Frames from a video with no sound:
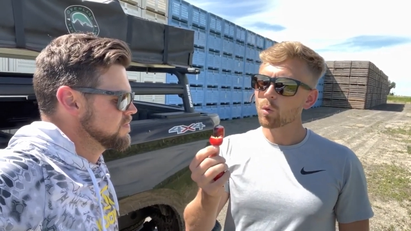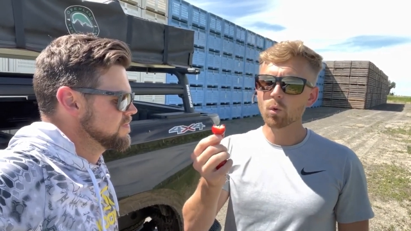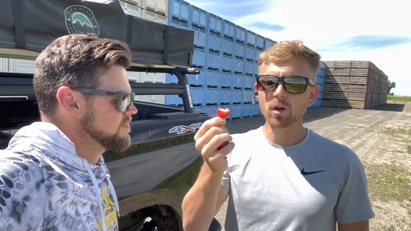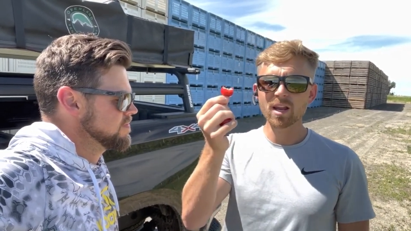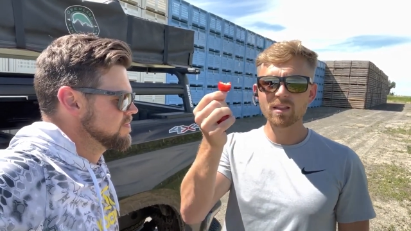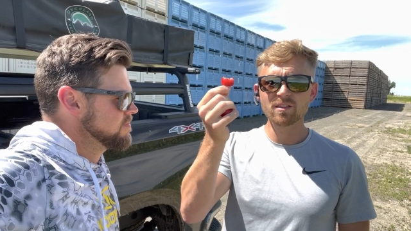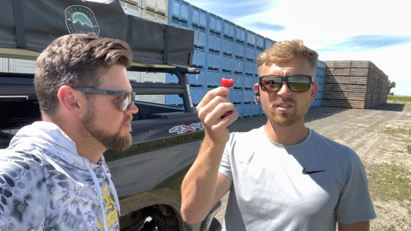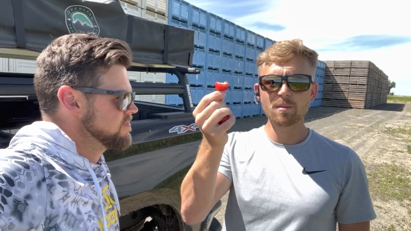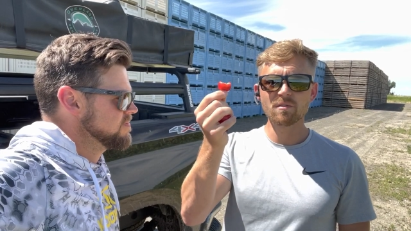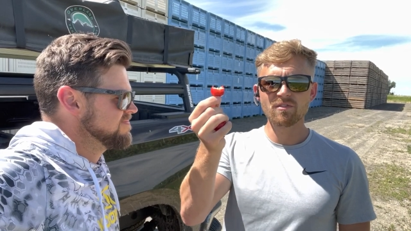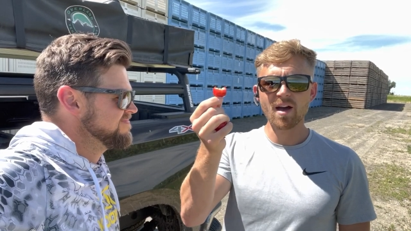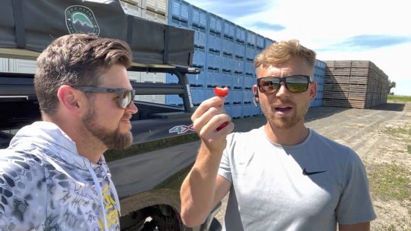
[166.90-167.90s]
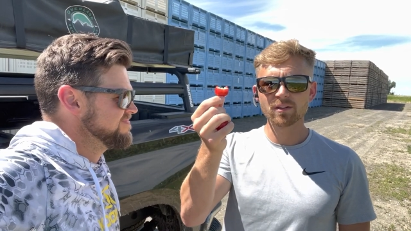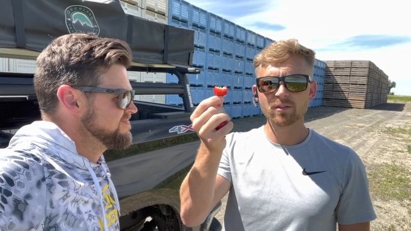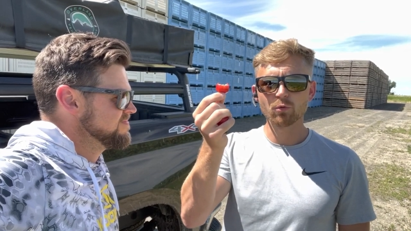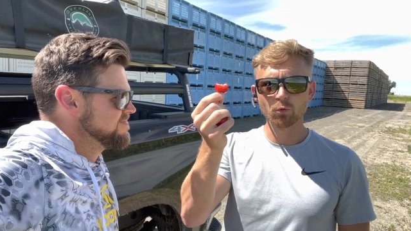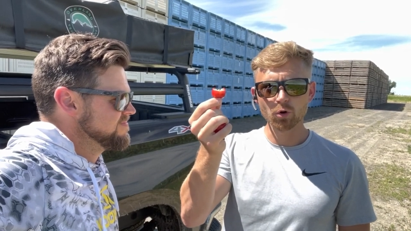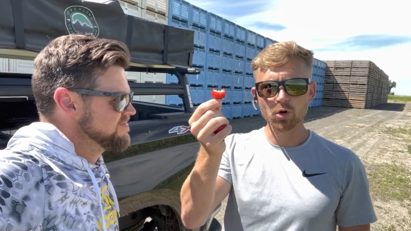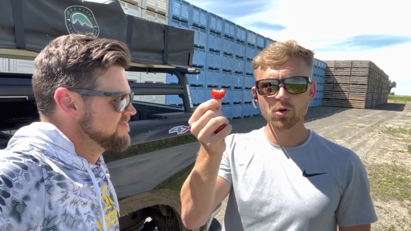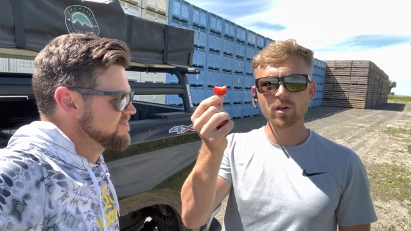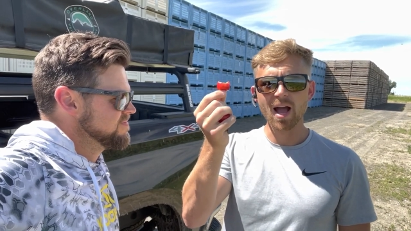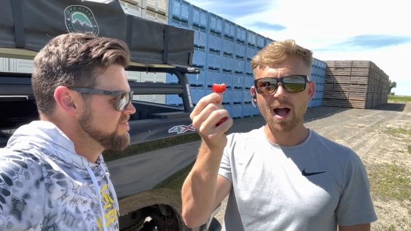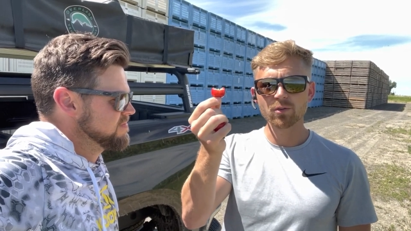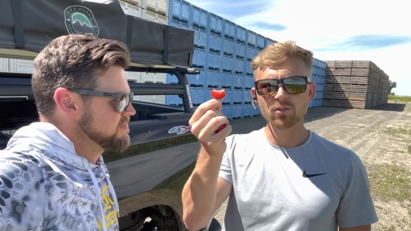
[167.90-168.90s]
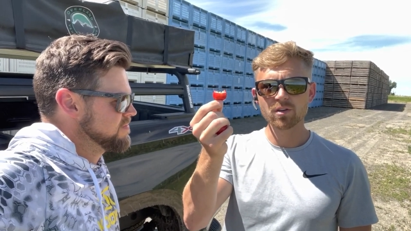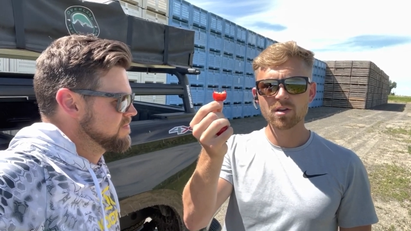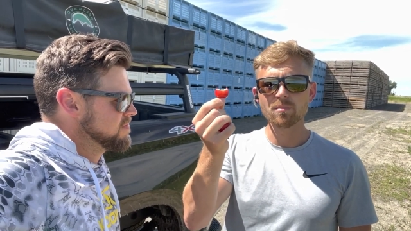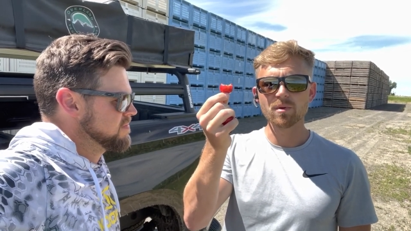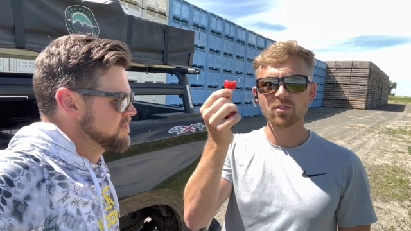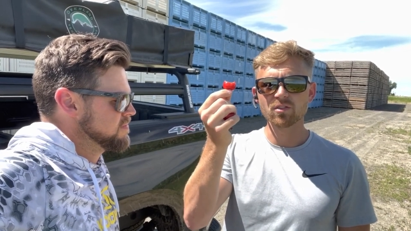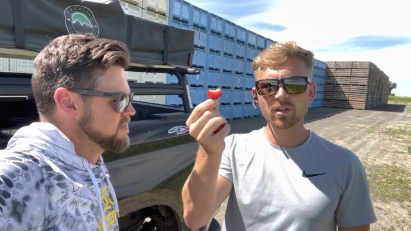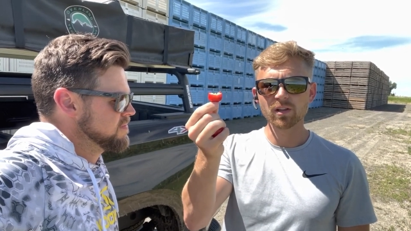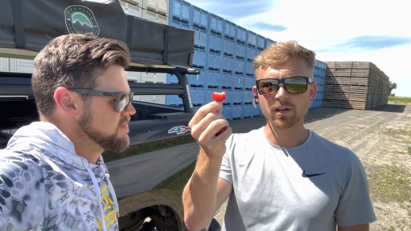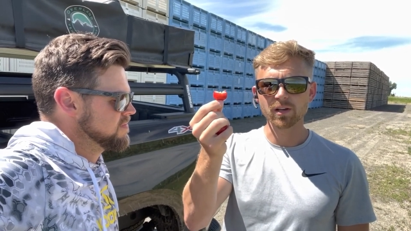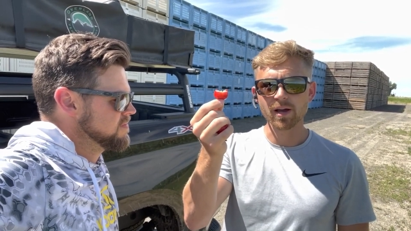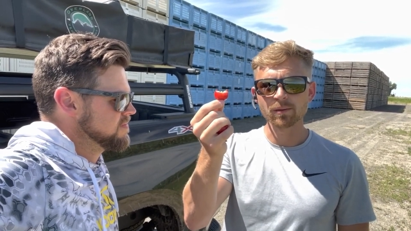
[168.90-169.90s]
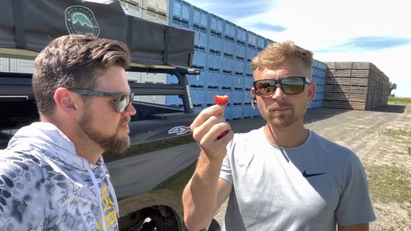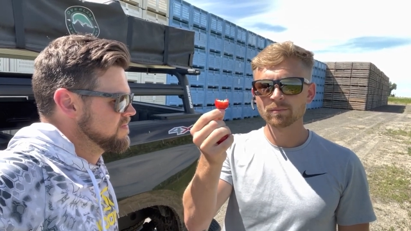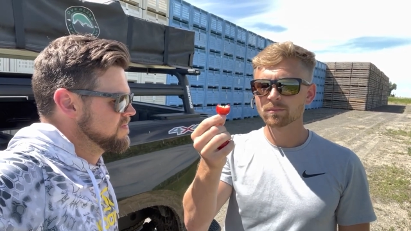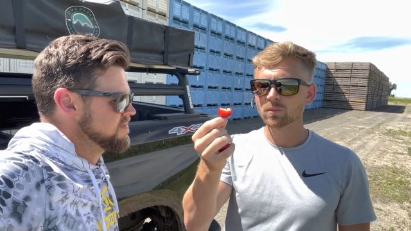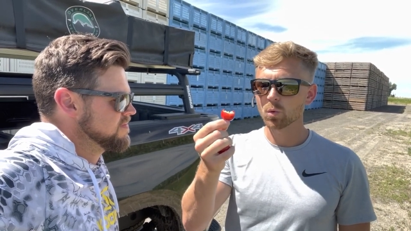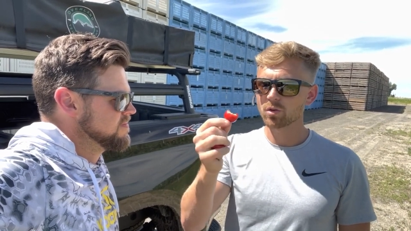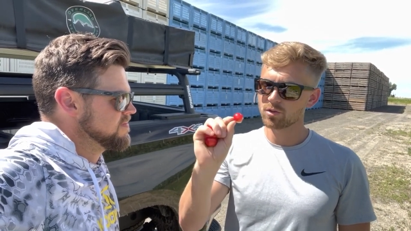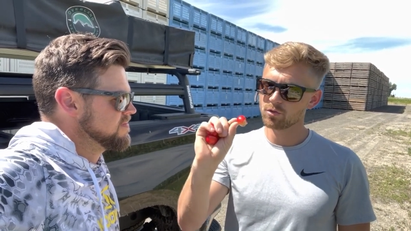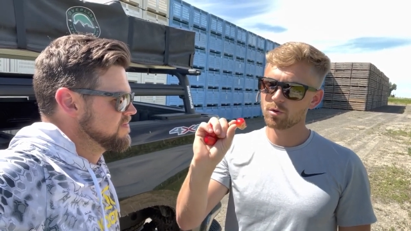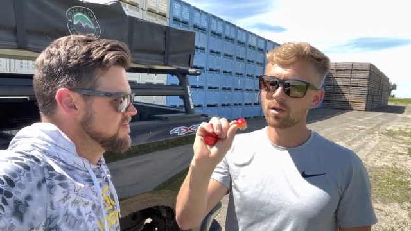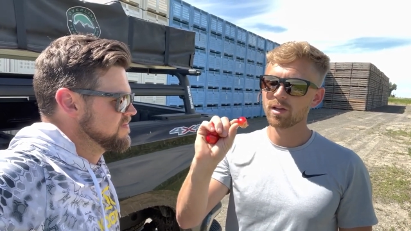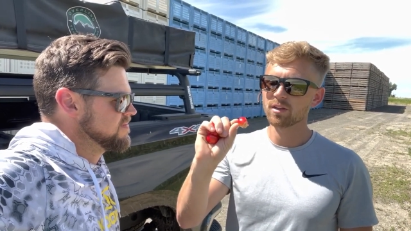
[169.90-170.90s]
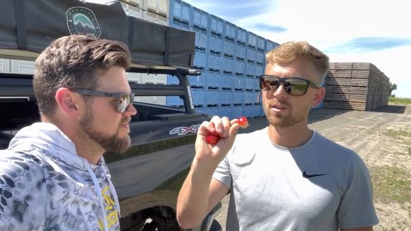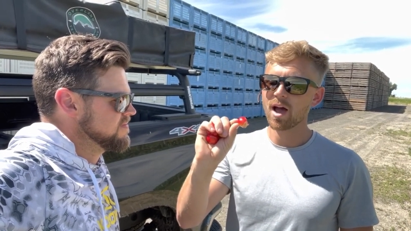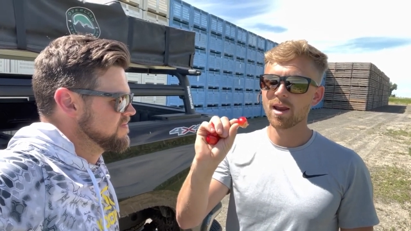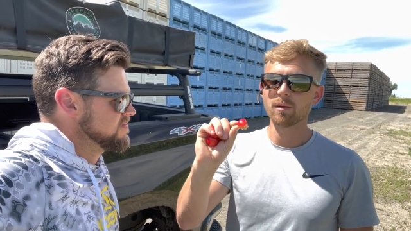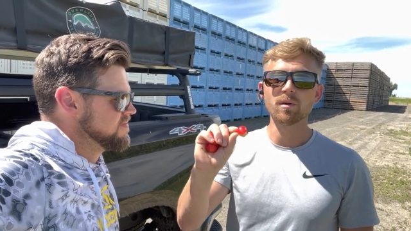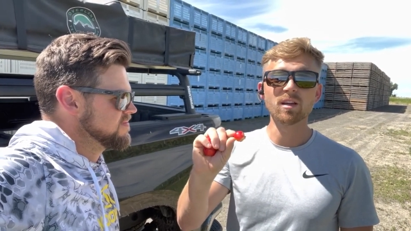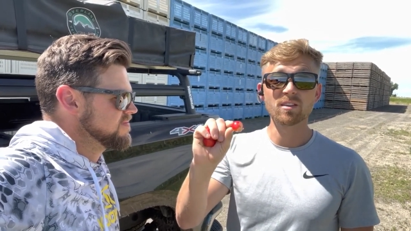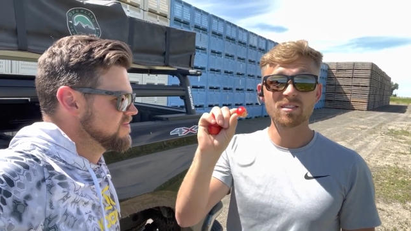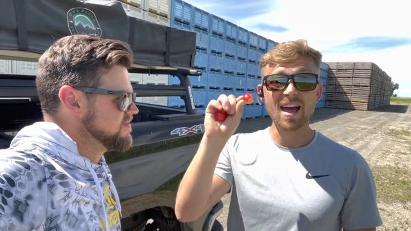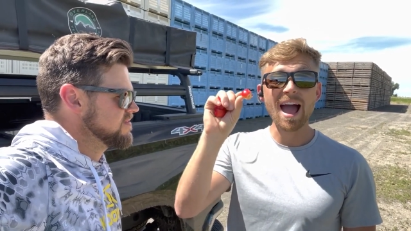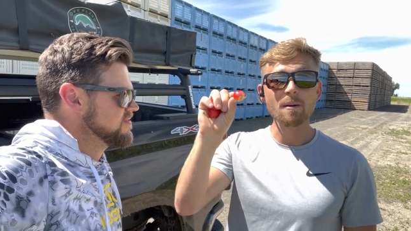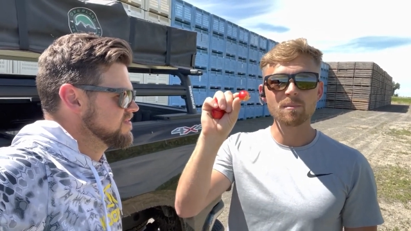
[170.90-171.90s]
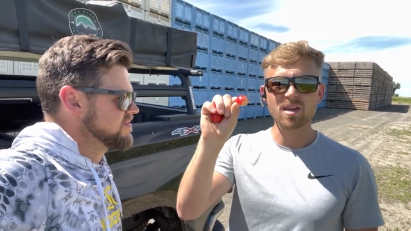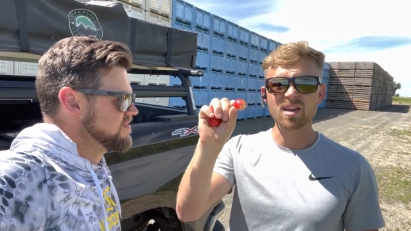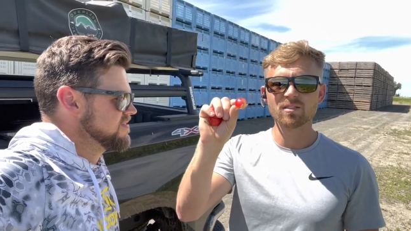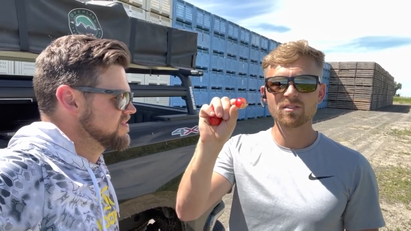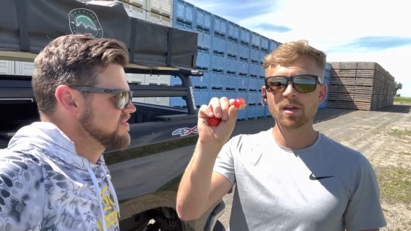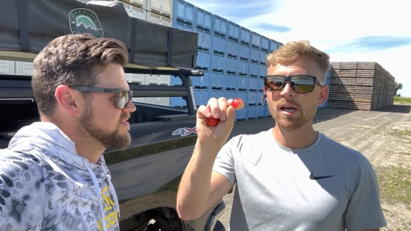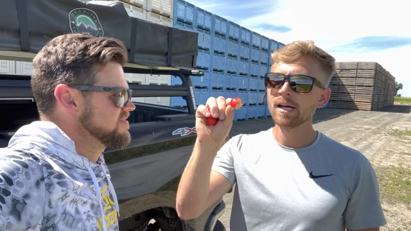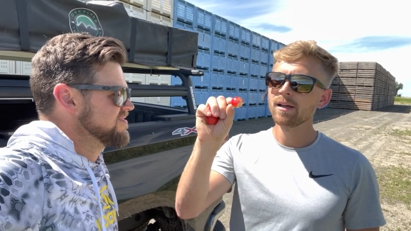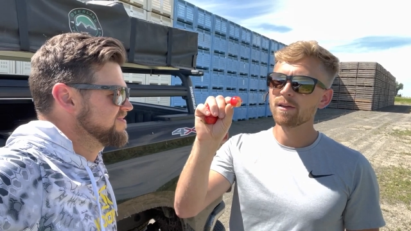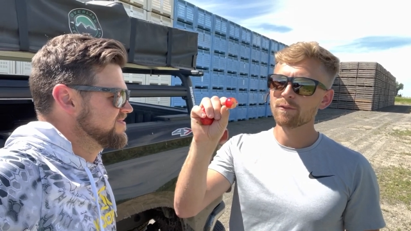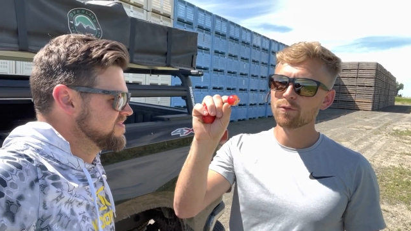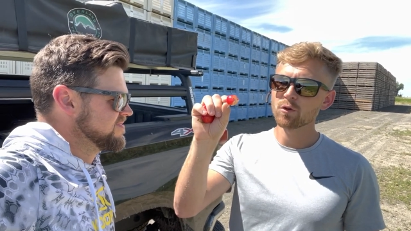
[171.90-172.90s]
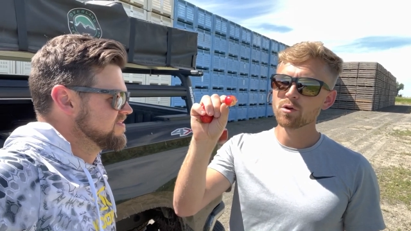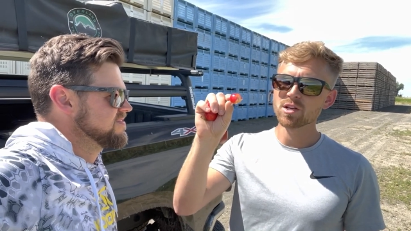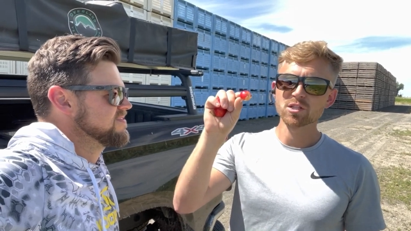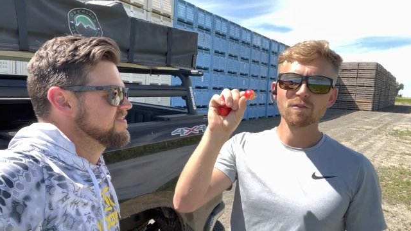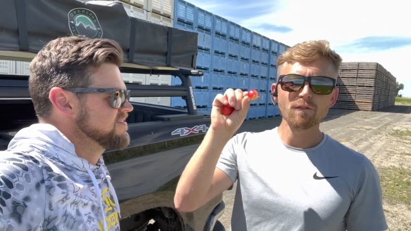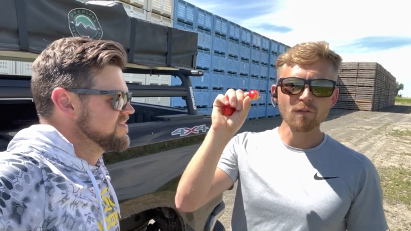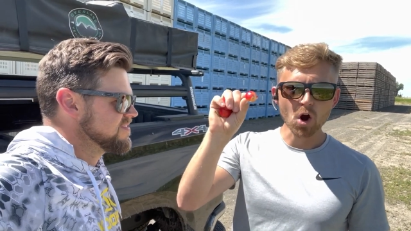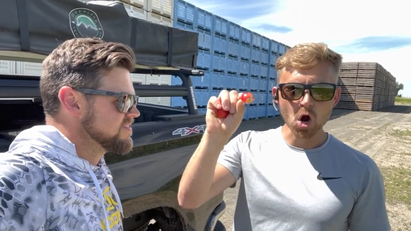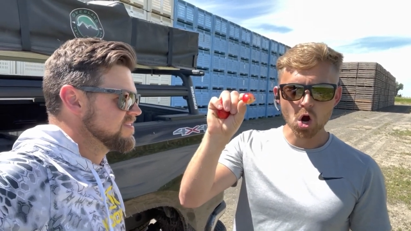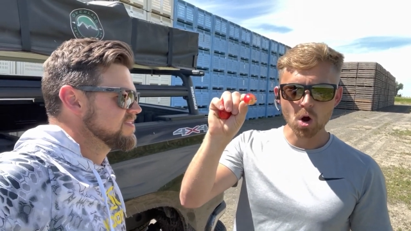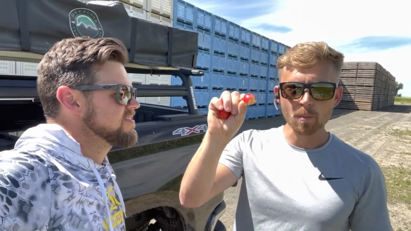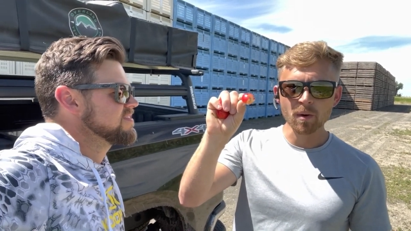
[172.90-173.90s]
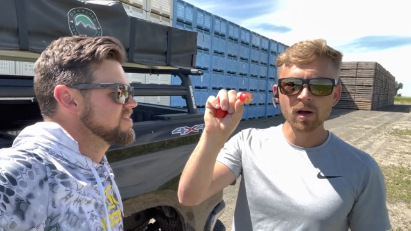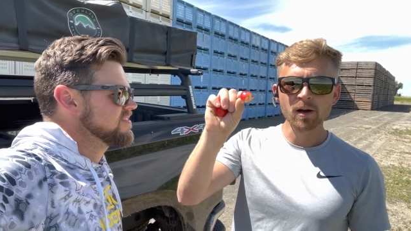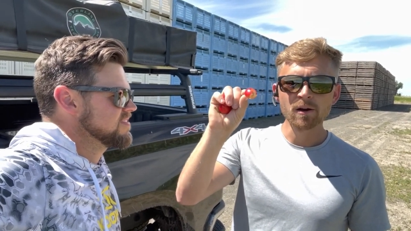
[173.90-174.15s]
Speaker 1: we're getting the same effect through calcium and silica, which is really exciting because that means the fruit is firm